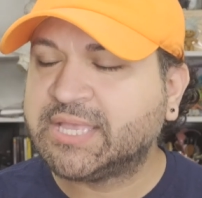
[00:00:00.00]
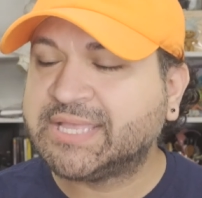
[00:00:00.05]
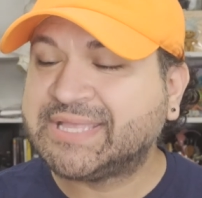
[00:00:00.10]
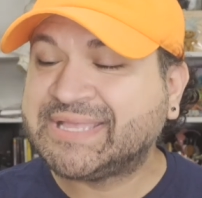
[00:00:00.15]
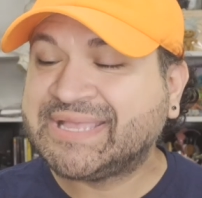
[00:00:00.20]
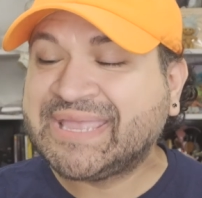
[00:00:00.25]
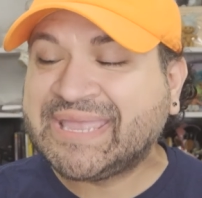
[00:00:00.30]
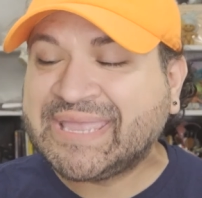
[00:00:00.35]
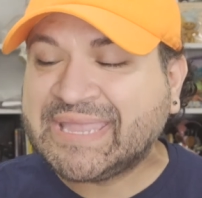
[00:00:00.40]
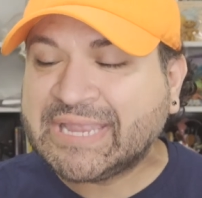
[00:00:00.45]

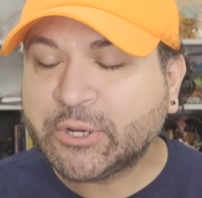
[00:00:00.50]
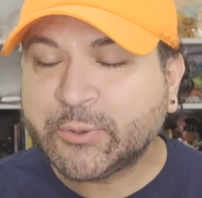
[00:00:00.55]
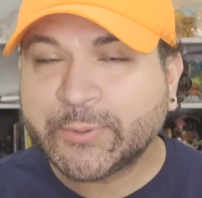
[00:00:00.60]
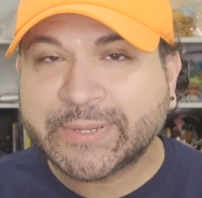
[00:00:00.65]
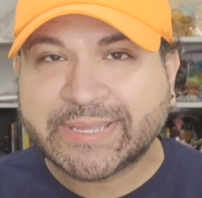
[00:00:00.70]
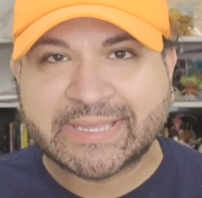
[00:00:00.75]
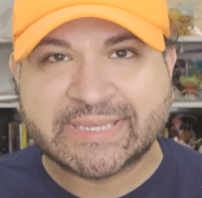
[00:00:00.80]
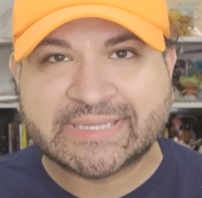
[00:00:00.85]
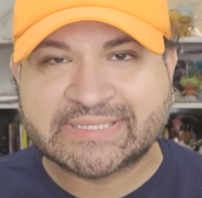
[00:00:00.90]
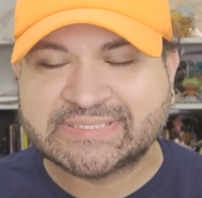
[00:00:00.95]

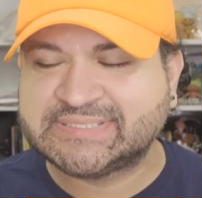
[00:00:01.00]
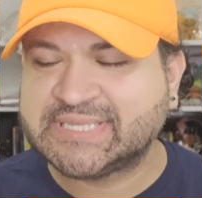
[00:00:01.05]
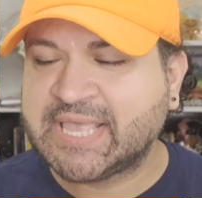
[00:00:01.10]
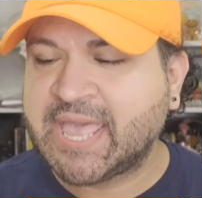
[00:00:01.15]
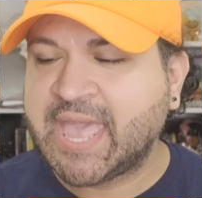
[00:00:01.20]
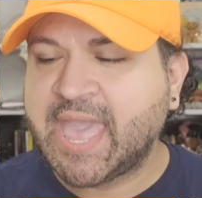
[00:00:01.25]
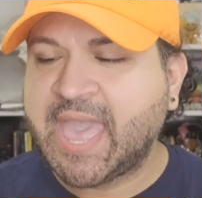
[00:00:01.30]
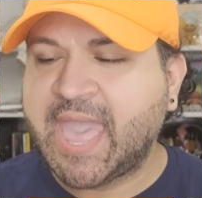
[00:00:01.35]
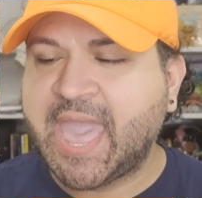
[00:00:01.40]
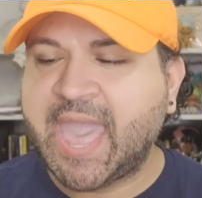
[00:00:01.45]
curious
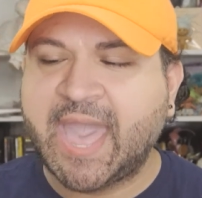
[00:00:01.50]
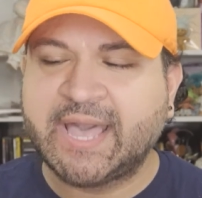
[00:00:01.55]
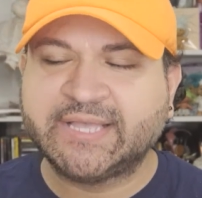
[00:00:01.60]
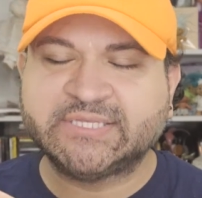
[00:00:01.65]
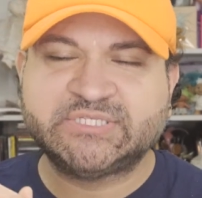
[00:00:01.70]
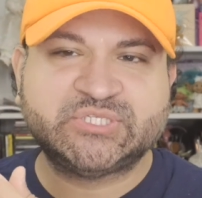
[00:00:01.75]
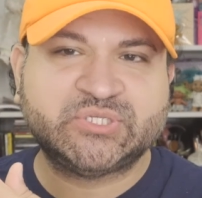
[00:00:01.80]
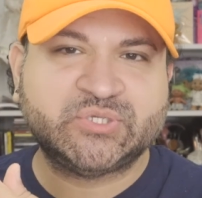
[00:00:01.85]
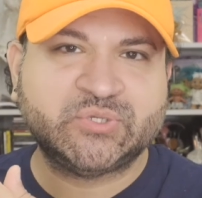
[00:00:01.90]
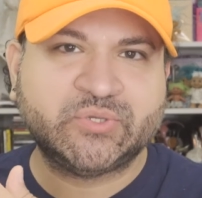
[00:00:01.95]

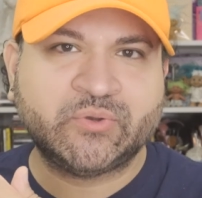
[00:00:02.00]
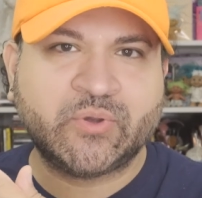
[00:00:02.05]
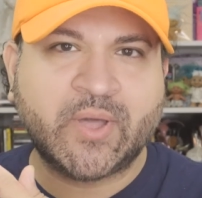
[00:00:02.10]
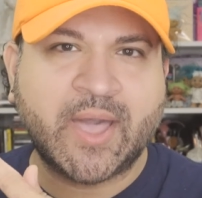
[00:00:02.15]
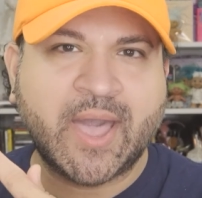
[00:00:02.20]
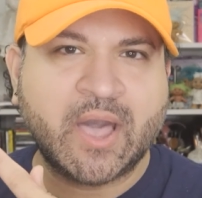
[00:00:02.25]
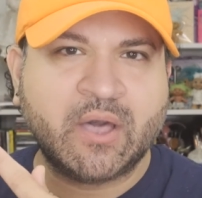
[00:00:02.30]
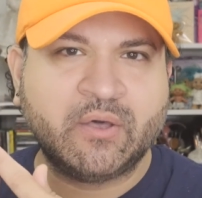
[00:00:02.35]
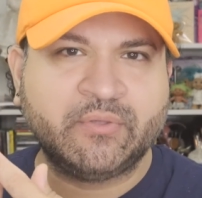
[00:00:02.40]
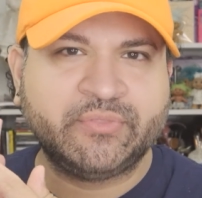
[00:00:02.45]
as to
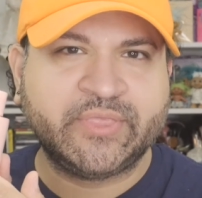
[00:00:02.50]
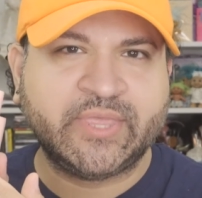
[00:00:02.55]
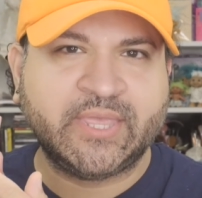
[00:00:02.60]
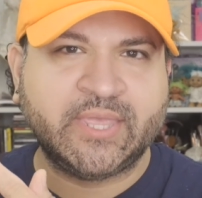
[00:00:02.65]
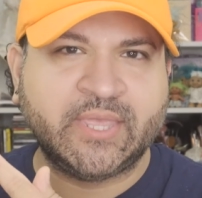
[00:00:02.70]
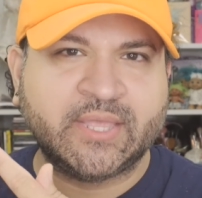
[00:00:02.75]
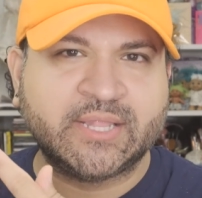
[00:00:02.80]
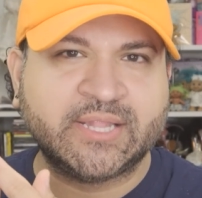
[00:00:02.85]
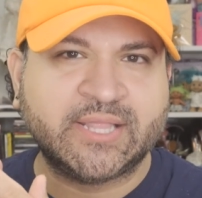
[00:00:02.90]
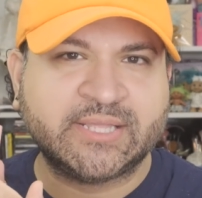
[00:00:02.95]
how
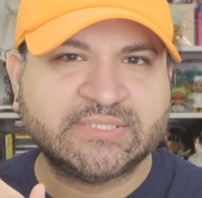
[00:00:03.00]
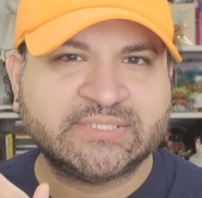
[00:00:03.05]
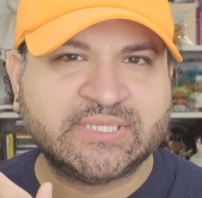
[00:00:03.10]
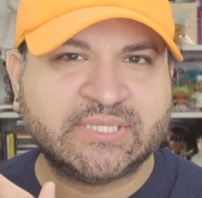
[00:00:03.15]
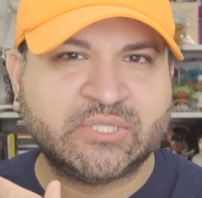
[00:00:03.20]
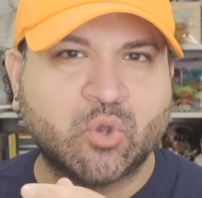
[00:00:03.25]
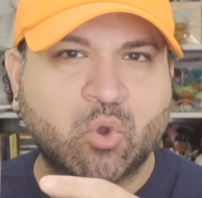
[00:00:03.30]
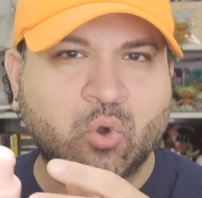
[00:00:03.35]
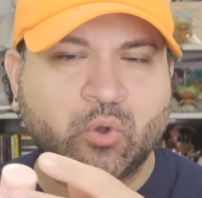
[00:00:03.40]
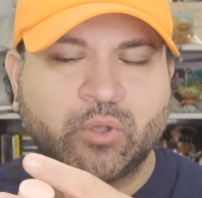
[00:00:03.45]
the
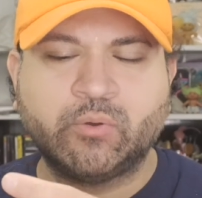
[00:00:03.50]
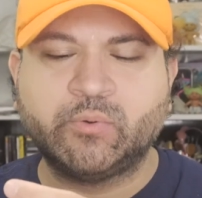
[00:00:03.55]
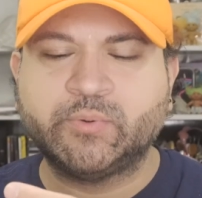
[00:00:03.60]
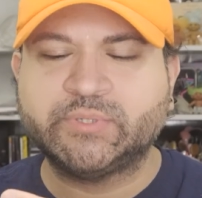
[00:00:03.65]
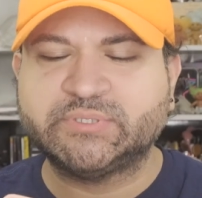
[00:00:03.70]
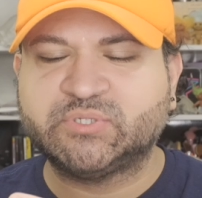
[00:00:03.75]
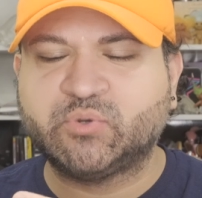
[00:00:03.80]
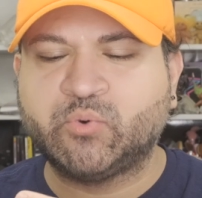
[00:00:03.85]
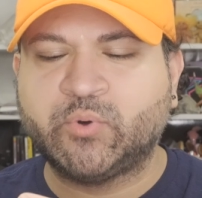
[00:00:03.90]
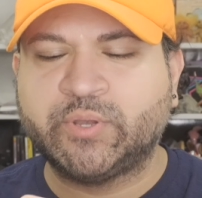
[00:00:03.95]
cleansing oil
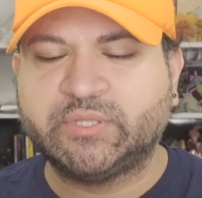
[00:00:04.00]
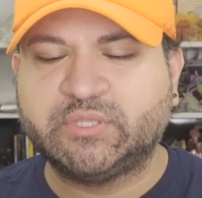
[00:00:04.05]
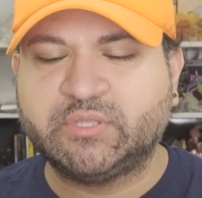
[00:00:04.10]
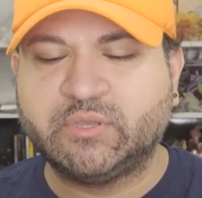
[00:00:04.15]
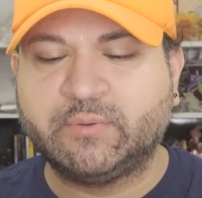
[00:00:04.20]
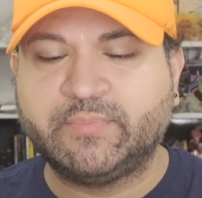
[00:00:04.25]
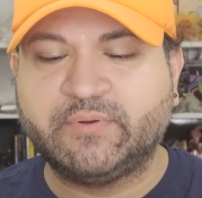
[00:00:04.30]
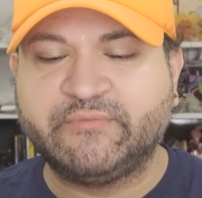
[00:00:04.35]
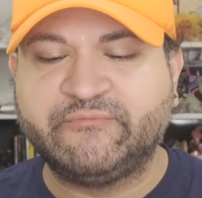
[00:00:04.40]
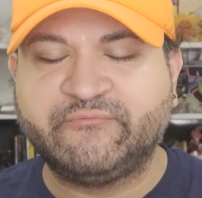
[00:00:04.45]
was going
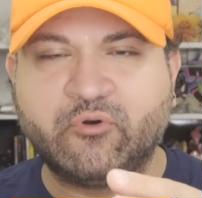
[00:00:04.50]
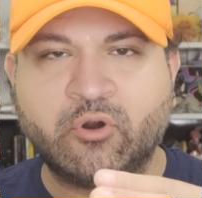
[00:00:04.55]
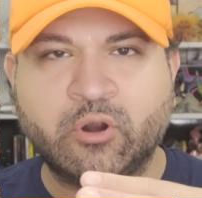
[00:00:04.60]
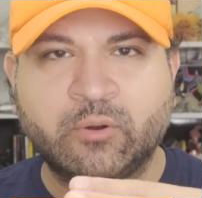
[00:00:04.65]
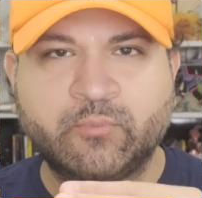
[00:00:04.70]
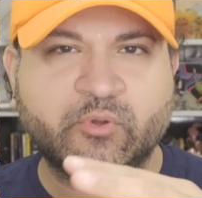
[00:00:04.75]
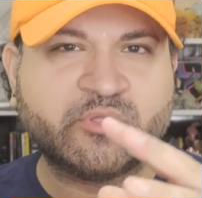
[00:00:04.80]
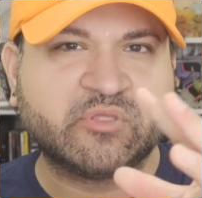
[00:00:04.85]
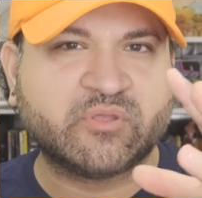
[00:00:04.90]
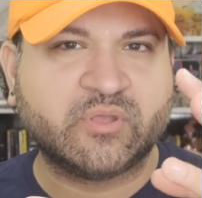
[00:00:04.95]
to
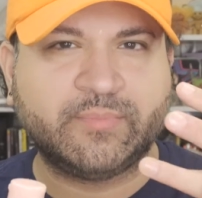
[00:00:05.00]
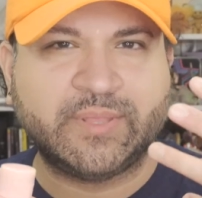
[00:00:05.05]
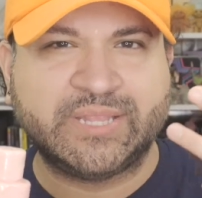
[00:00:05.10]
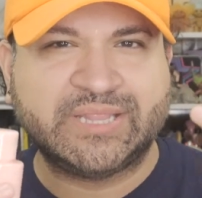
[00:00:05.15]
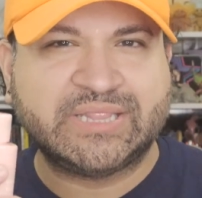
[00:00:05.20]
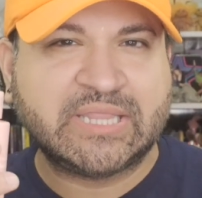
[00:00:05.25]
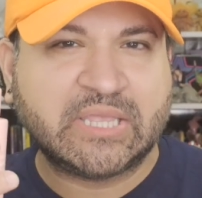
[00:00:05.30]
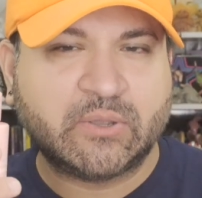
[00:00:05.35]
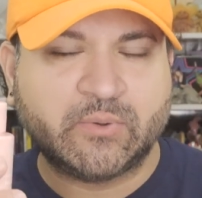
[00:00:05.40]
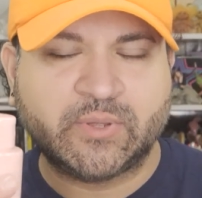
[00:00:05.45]
perform. It was going to be
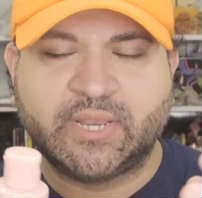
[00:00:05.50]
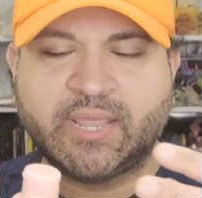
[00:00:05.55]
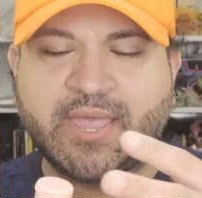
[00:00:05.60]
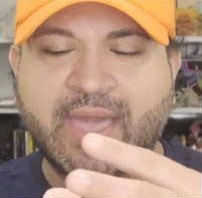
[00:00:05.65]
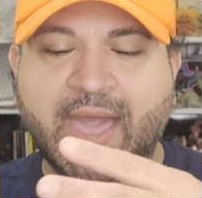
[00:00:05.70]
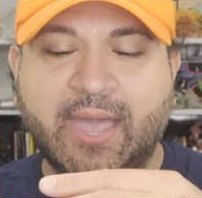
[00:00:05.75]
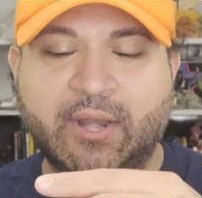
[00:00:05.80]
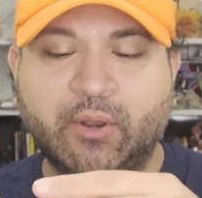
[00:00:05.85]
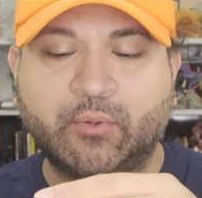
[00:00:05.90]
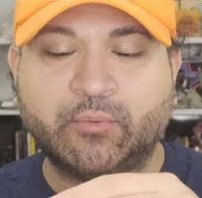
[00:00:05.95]
liquidy.
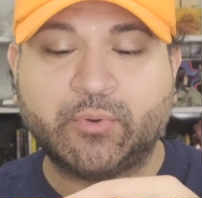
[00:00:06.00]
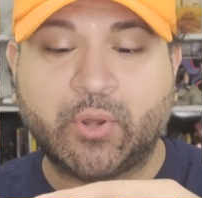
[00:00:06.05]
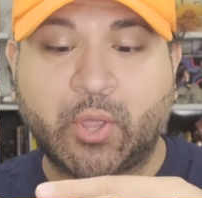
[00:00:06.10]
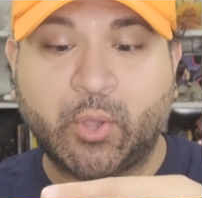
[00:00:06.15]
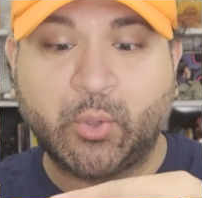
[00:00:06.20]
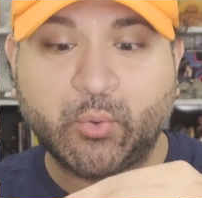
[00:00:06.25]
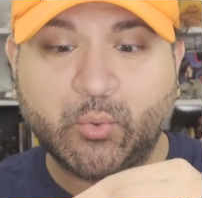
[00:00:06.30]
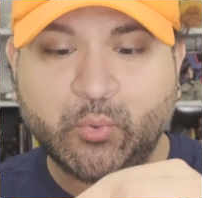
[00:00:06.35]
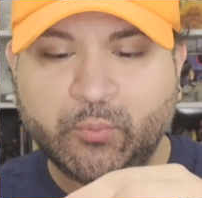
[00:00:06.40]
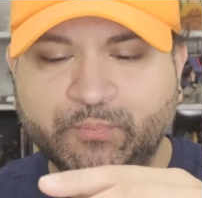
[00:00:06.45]
I don't
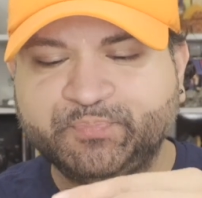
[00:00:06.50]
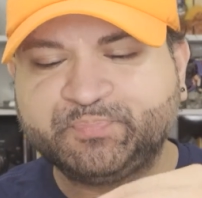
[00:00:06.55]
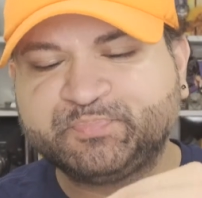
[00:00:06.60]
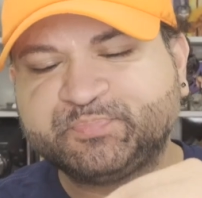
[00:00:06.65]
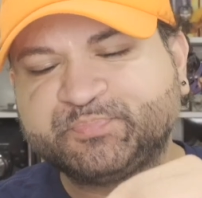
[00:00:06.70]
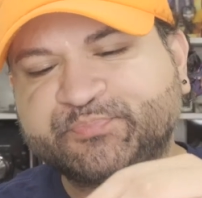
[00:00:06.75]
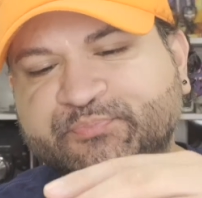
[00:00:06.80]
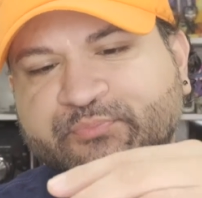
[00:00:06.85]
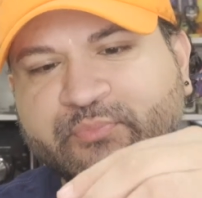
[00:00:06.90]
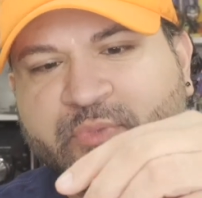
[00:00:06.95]
know.
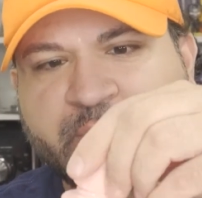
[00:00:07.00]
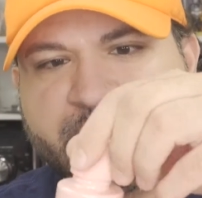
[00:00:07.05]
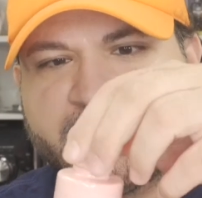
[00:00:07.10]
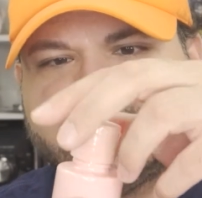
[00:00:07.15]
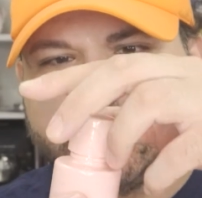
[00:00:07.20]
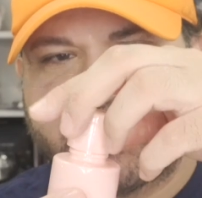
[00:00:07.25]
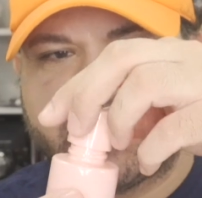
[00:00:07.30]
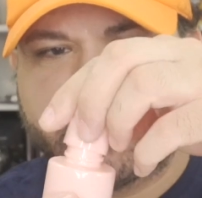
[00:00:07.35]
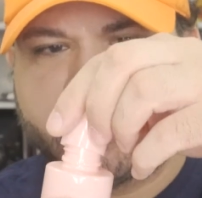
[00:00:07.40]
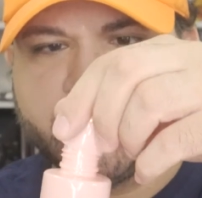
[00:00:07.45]
Let
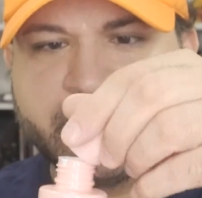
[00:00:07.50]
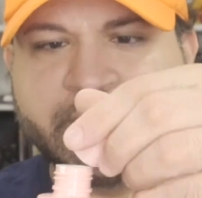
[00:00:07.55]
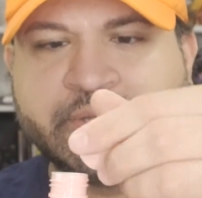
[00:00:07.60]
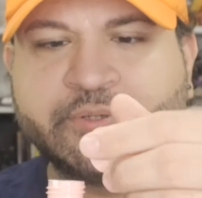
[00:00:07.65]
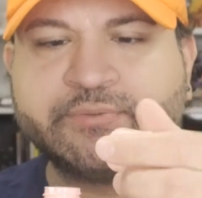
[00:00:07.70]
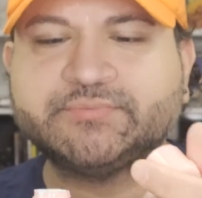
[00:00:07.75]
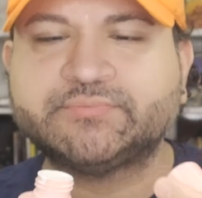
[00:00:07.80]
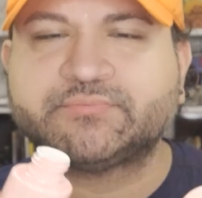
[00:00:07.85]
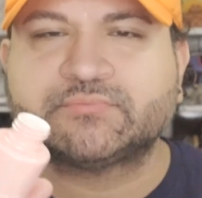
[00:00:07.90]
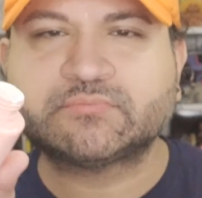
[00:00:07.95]
me take a
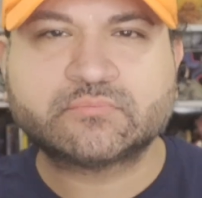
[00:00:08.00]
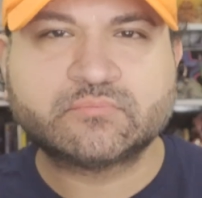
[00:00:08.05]
look.